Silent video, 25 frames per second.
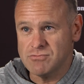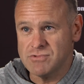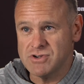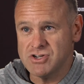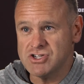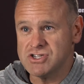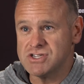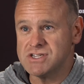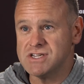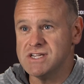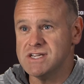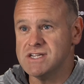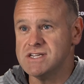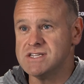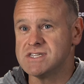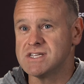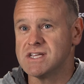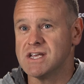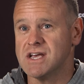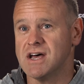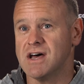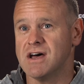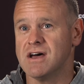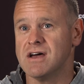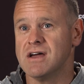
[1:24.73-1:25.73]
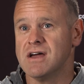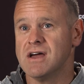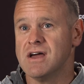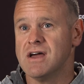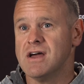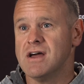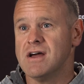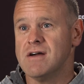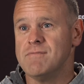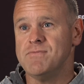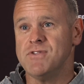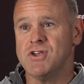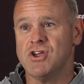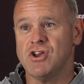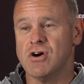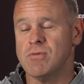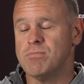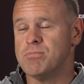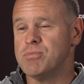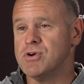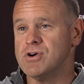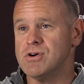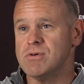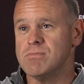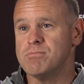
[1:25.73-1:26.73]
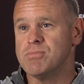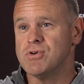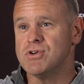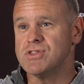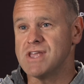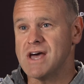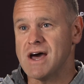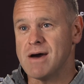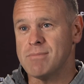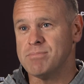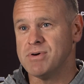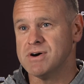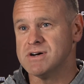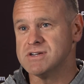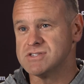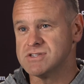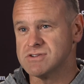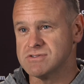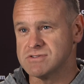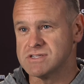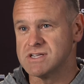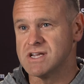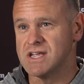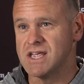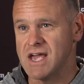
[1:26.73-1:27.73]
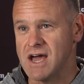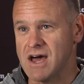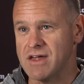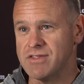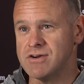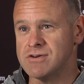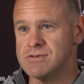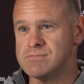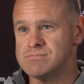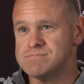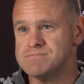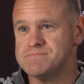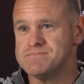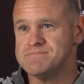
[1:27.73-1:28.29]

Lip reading: We just need to, you know, put that puzzle together.